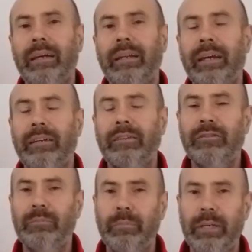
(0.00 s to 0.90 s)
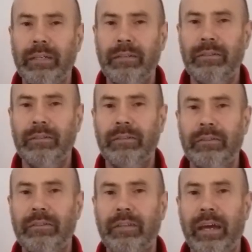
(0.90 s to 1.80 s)
That doesn't mean to
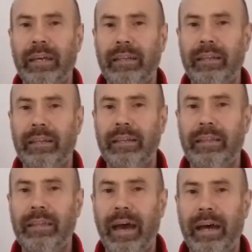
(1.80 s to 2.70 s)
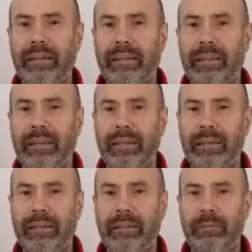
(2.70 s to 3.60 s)
say that
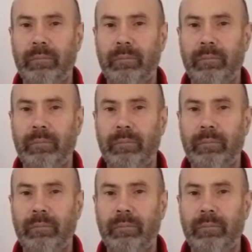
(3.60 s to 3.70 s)
it